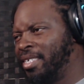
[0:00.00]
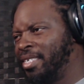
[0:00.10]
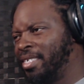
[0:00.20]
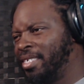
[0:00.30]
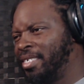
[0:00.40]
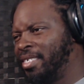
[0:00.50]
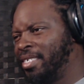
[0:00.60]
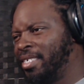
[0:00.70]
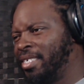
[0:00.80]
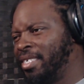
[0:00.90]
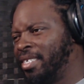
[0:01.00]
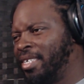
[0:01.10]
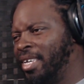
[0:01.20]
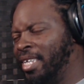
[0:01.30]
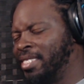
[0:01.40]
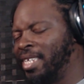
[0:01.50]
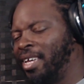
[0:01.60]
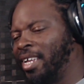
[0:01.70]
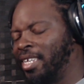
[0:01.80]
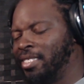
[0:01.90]
My winning. It
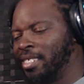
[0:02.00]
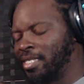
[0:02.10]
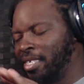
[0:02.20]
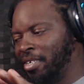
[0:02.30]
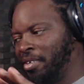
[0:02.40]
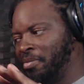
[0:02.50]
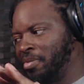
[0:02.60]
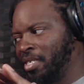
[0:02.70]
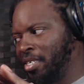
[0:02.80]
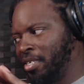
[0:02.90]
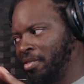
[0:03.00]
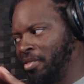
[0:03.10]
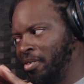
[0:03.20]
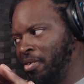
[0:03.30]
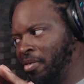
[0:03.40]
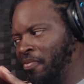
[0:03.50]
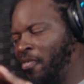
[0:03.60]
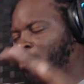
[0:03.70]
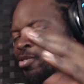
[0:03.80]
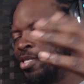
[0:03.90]
sounded like he took the the the
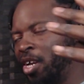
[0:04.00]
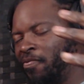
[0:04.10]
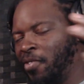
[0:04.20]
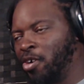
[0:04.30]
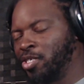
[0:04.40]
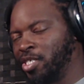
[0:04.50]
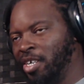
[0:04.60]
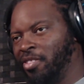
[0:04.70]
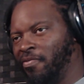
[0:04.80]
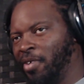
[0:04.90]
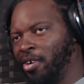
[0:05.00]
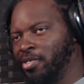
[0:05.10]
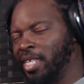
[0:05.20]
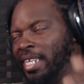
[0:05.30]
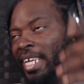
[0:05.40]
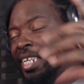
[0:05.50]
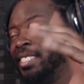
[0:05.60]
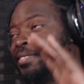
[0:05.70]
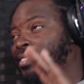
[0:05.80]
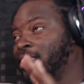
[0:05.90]
first version of the verse and then he
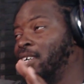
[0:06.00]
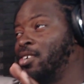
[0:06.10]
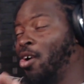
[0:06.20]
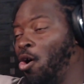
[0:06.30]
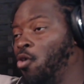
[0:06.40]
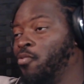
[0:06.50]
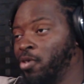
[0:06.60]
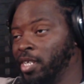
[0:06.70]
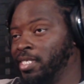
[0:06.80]
sung over it